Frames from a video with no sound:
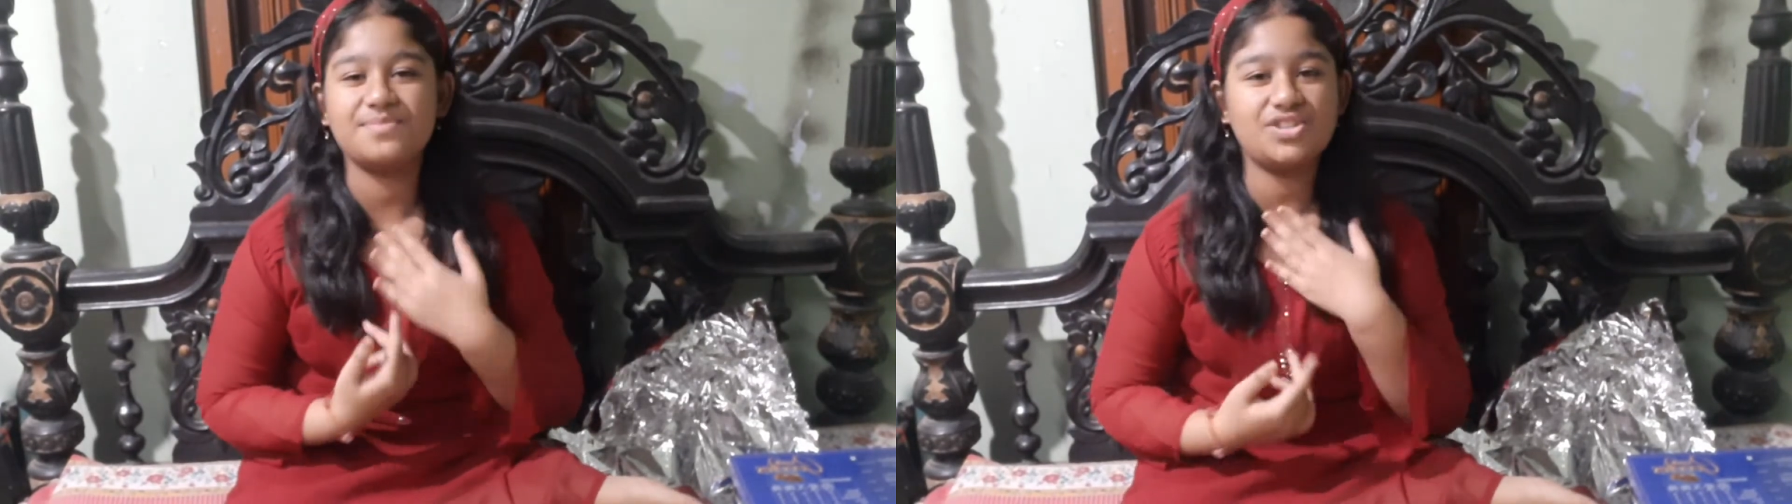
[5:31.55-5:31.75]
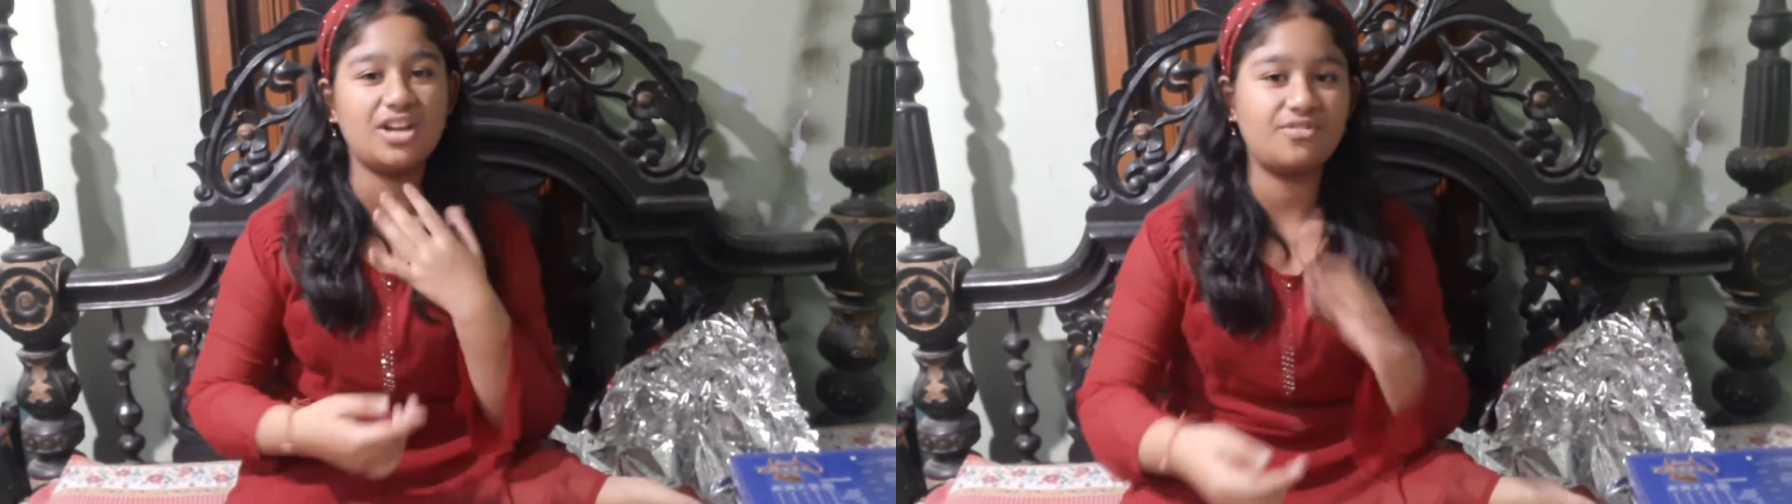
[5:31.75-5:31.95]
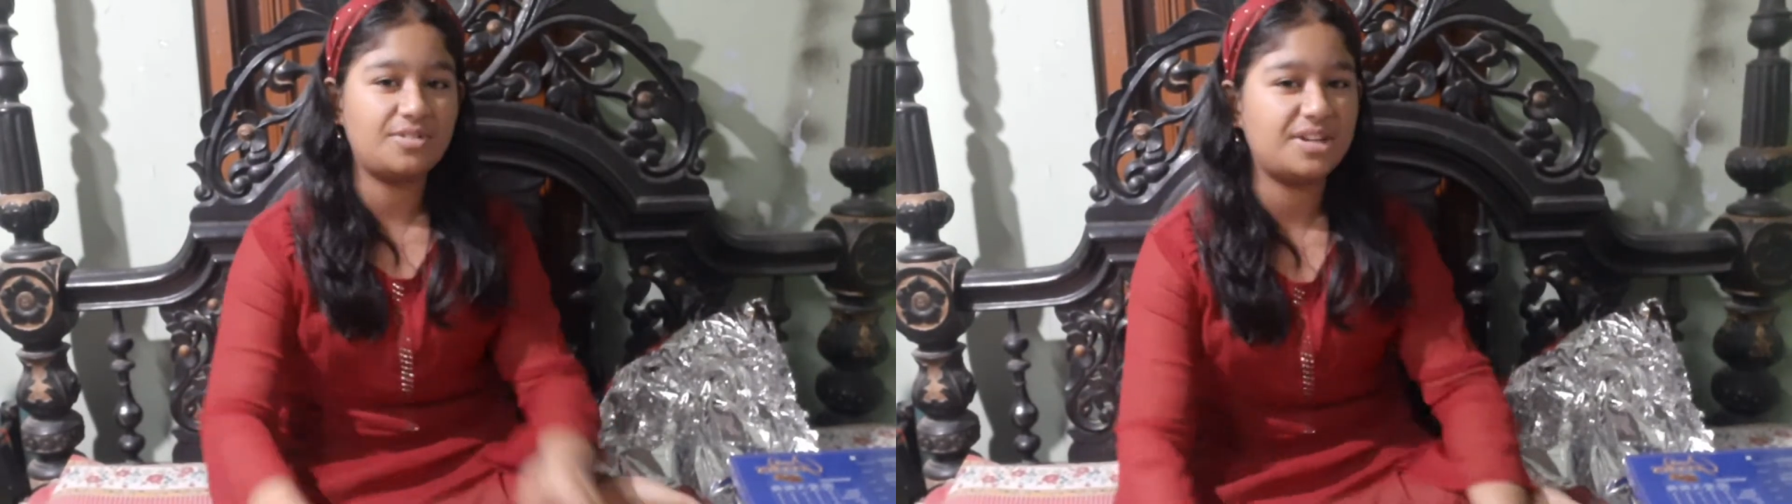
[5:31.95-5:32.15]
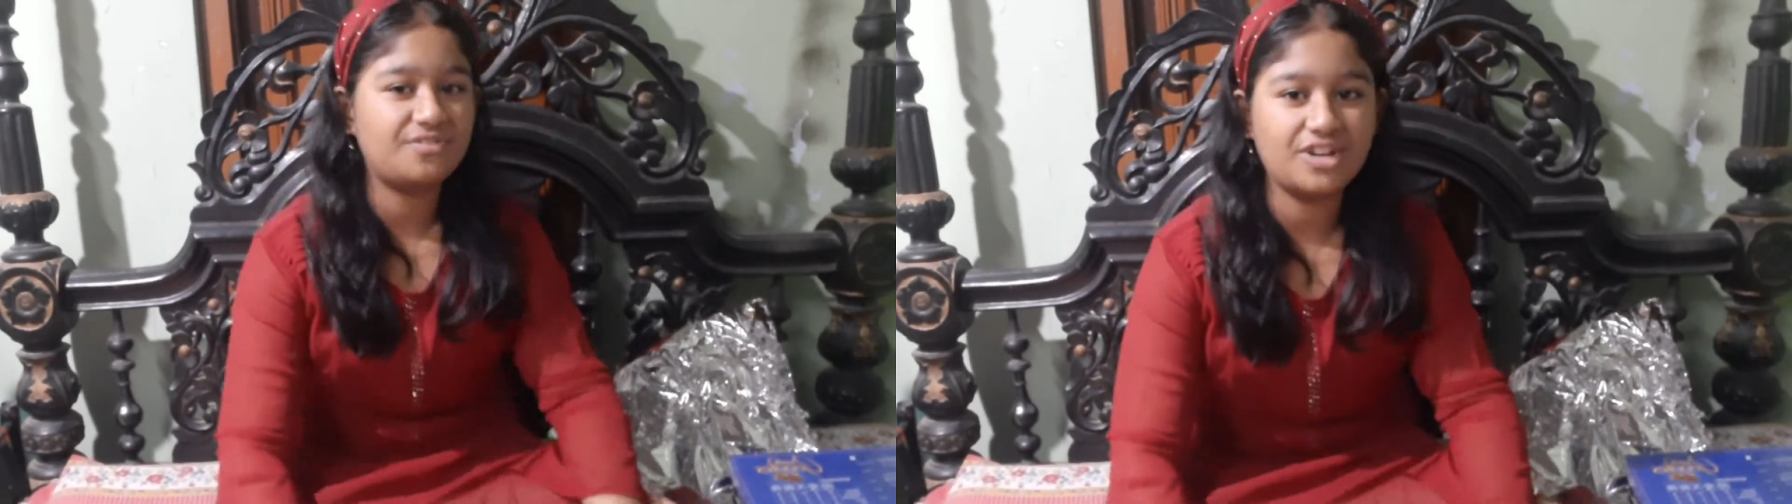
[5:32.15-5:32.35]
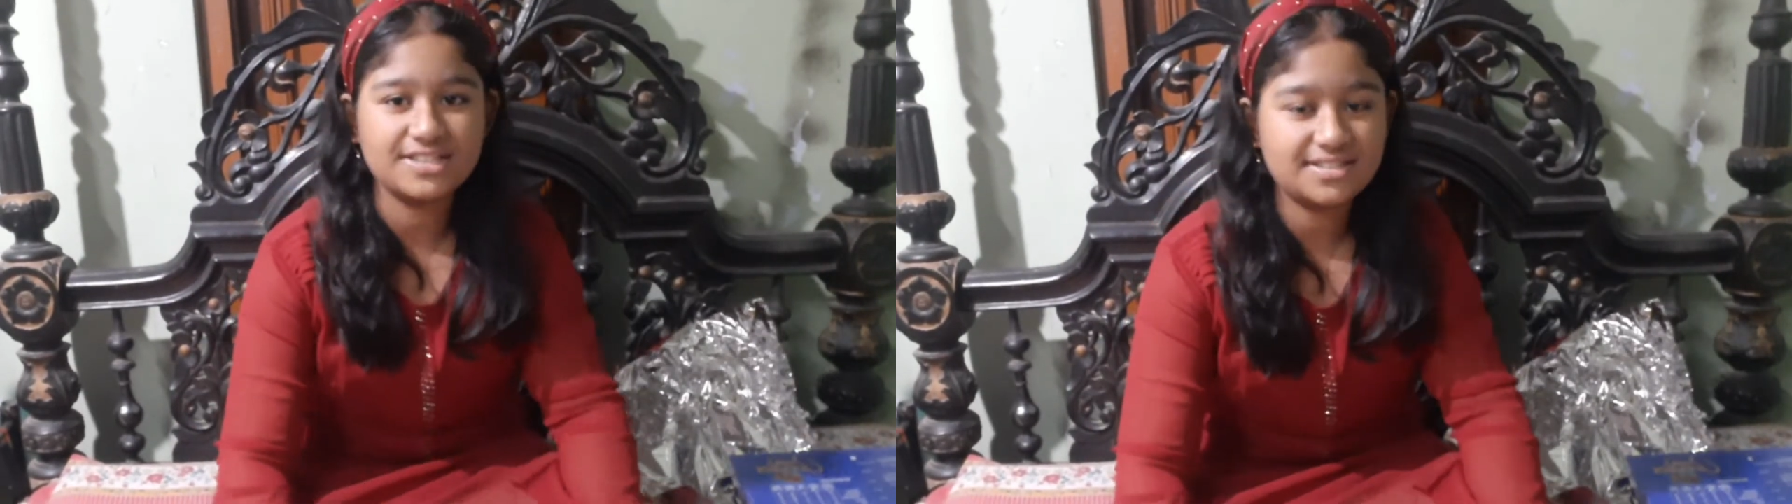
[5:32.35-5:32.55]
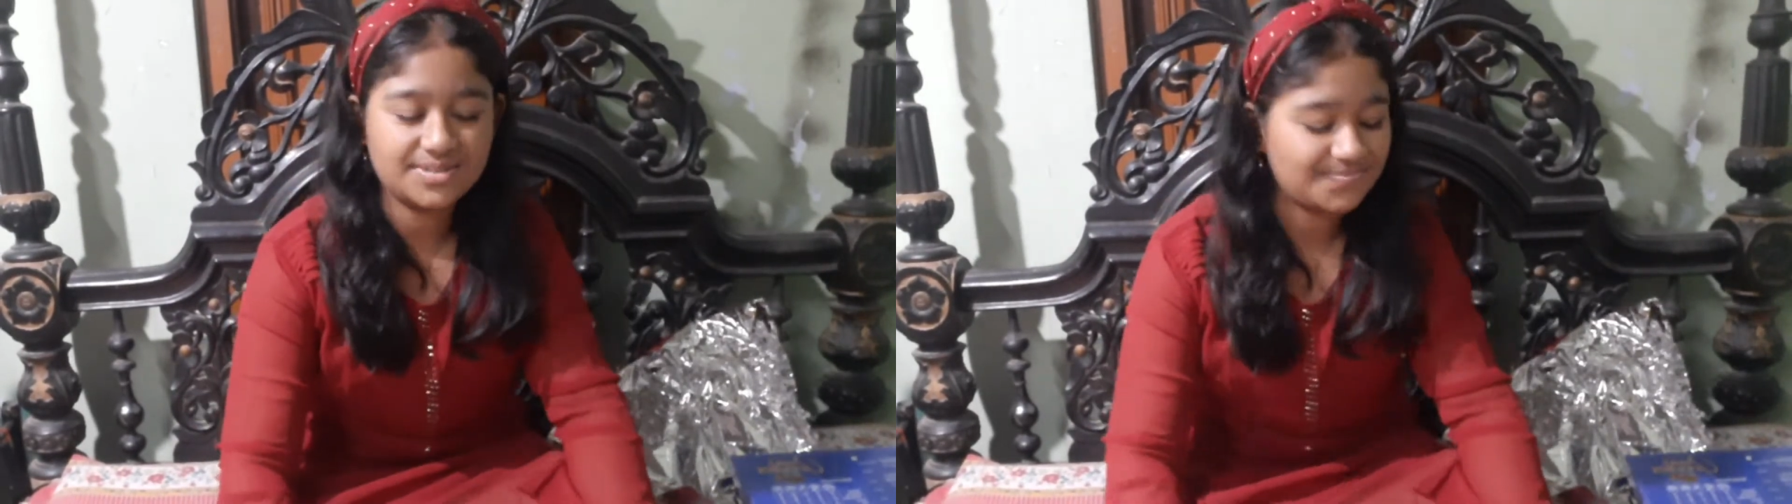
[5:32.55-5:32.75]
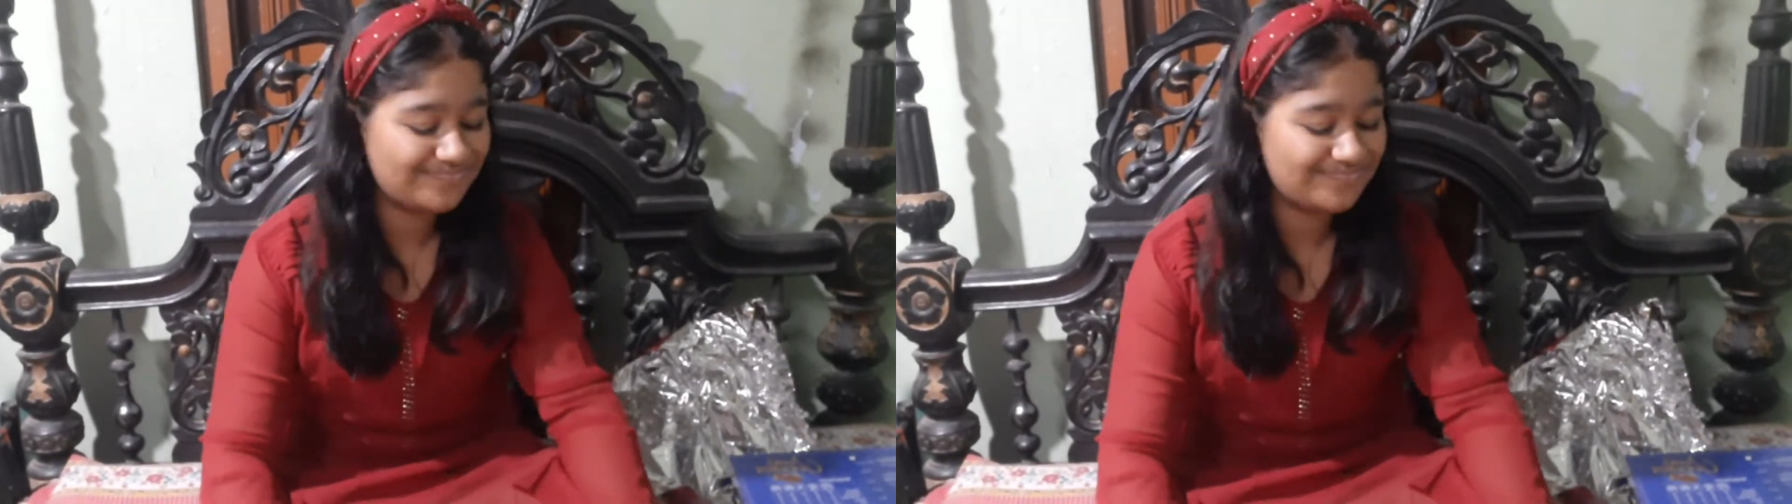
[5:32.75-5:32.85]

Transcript: sorry for my voice.